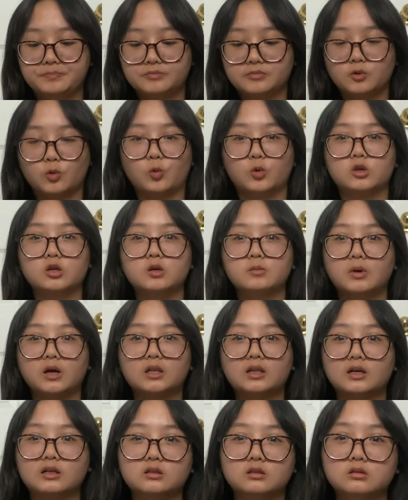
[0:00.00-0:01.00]
Or you can buy
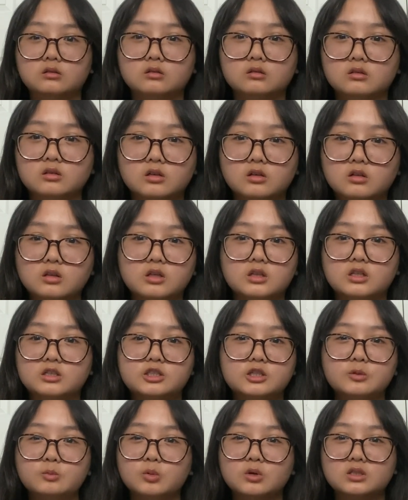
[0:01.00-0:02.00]
like literally the
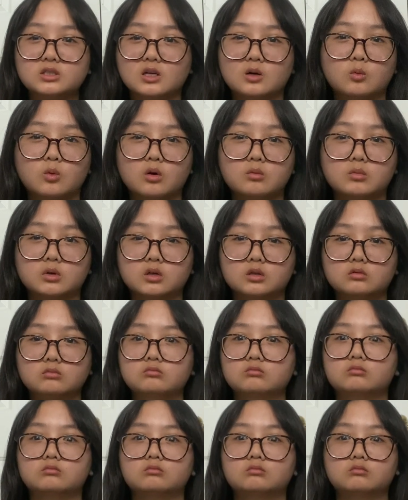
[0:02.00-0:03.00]
cheap ones at Walmart.
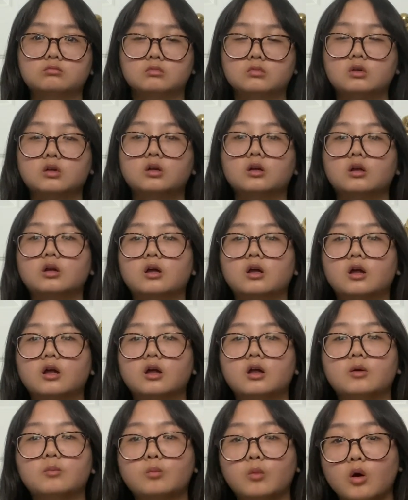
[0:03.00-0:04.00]

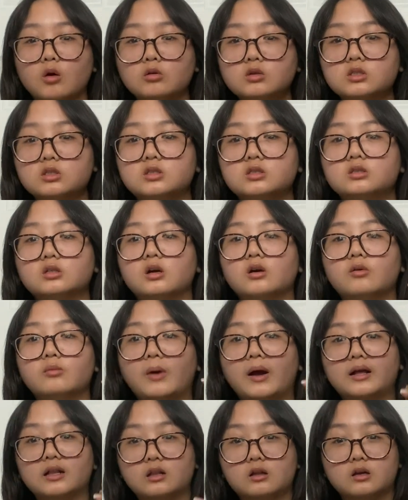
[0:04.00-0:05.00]
Most of
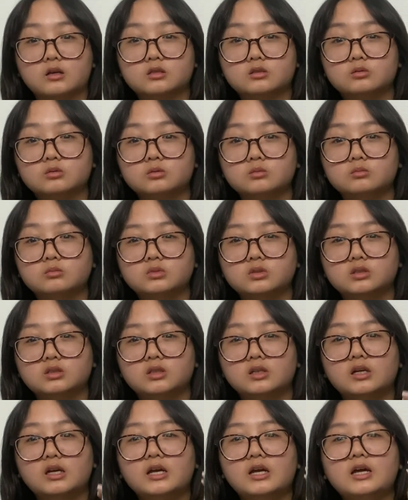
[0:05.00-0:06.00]
my classrooms
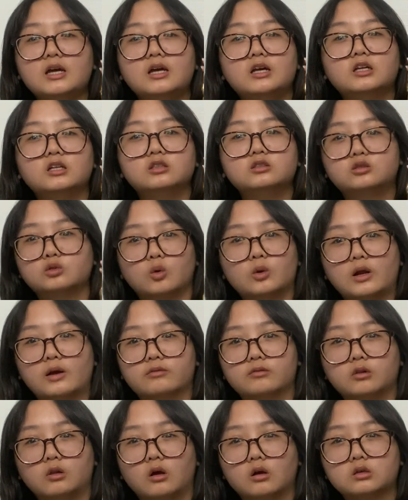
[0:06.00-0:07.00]
don't
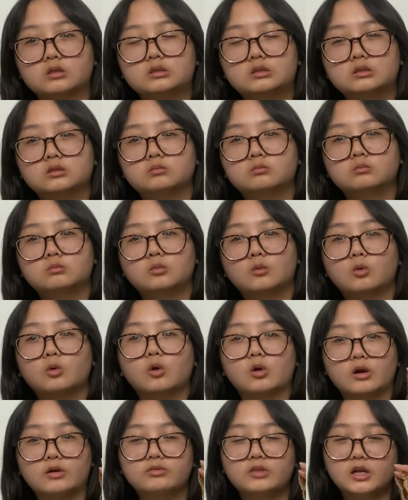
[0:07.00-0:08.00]
have clocks,
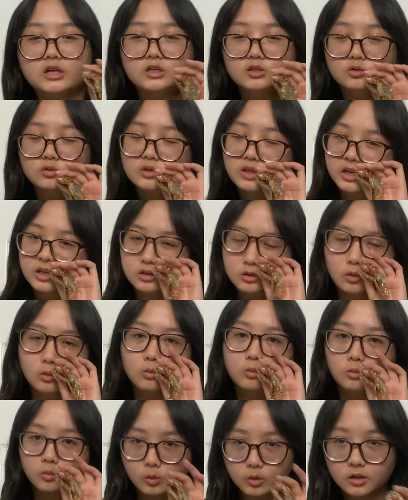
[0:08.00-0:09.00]
or if they do, they don't
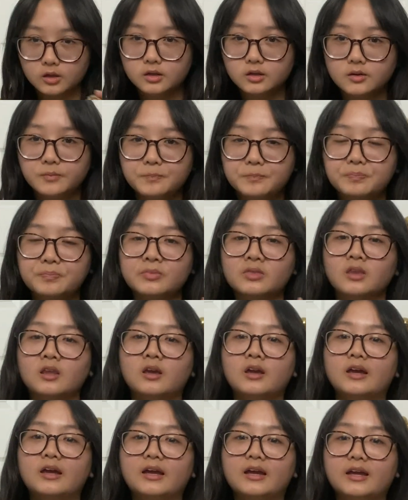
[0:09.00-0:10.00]
work.
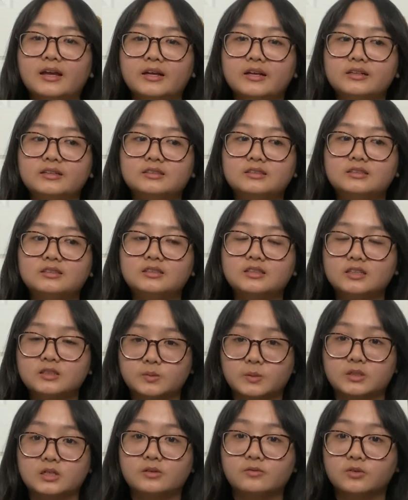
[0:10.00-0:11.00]
And
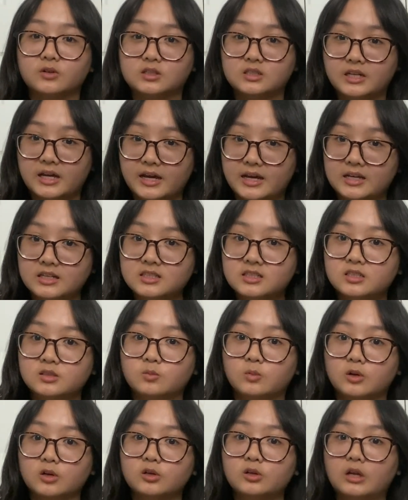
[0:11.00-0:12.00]
especially for tests
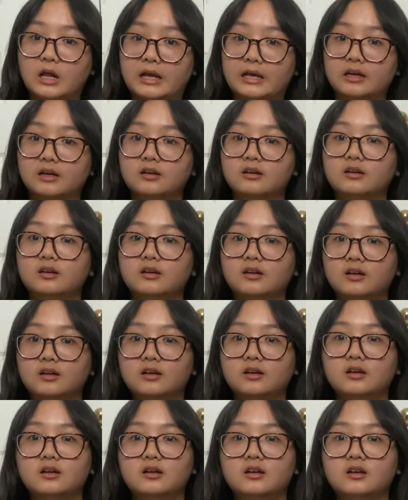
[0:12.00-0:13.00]
where you like
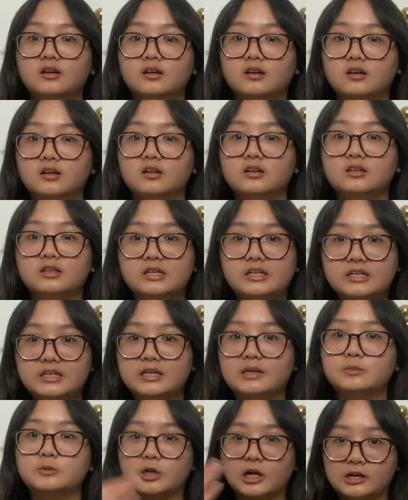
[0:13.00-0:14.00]
need to
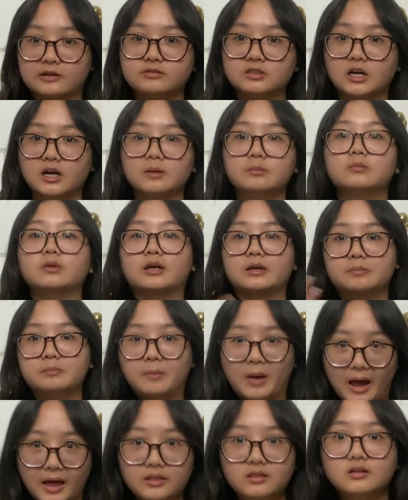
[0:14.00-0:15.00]
keep track of time, like
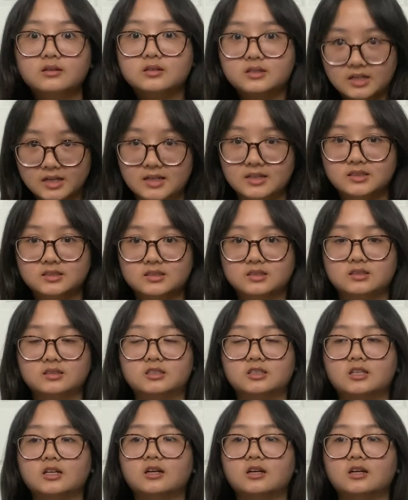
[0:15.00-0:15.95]
math tests,